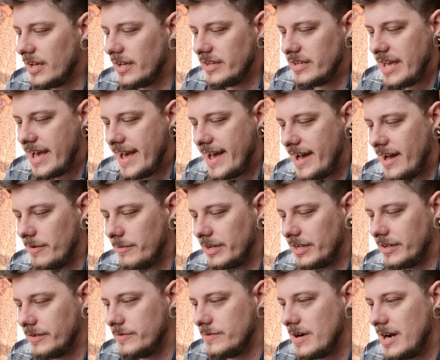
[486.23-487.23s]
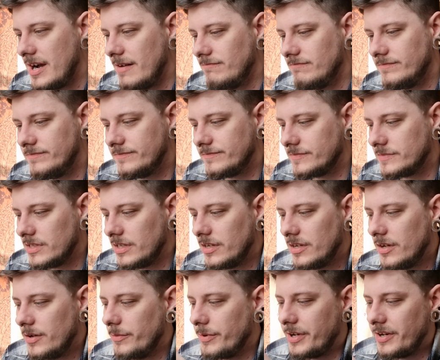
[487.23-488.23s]
Yeah, and we're going
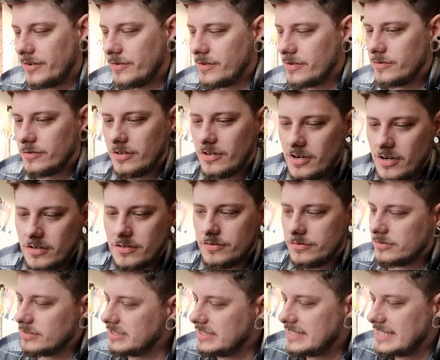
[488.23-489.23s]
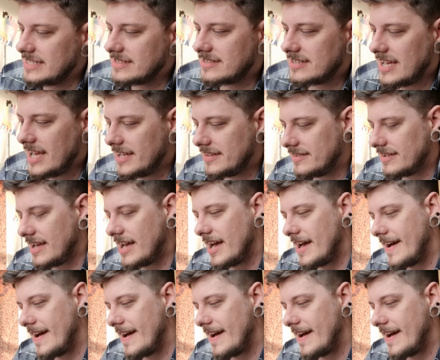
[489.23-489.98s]
to go the whole hog, the whole detail set.